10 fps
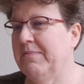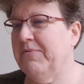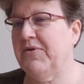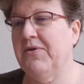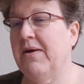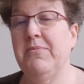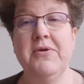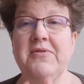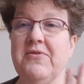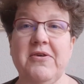So I'm
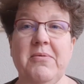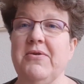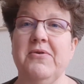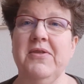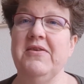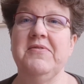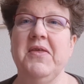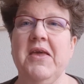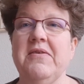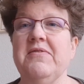going to talk about all these
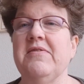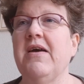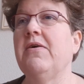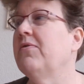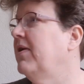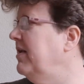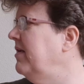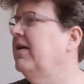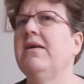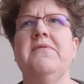things. Oh, and
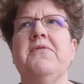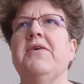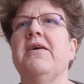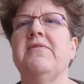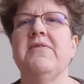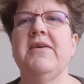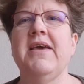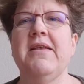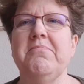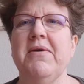I forgot to
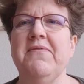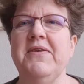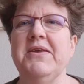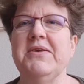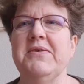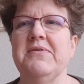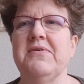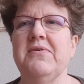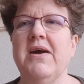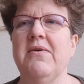get my finishes,
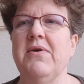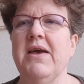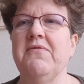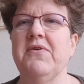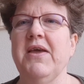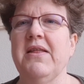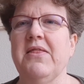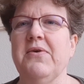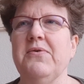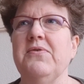so I will have to
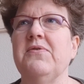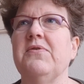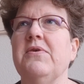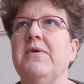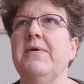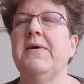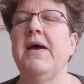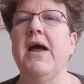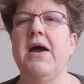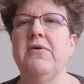get those
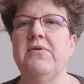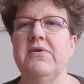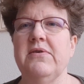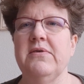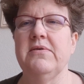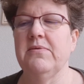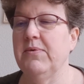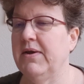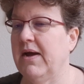out when